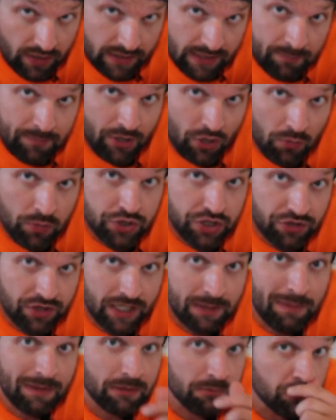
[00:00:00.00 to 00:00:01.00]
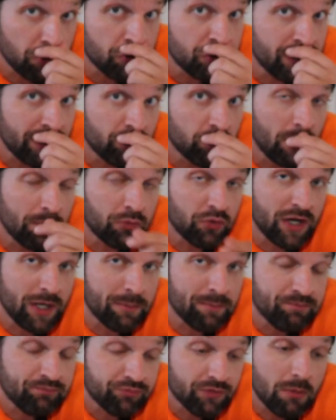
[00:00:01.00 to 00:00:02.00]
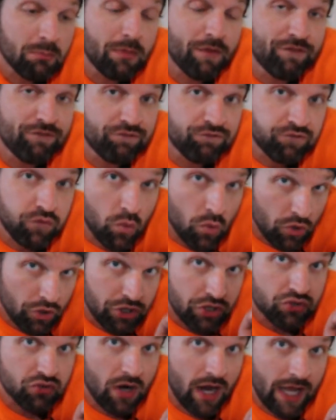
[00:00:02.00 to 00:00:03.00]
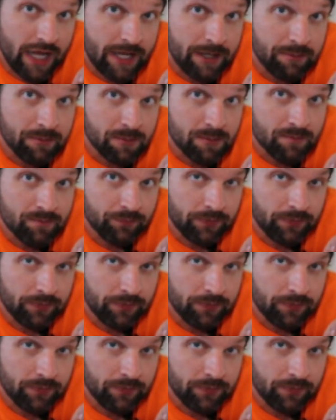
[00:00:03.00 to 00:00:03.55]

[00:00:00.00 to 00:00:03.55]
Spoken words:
Let me know what you think about the blue cheese whipped cream before you try it.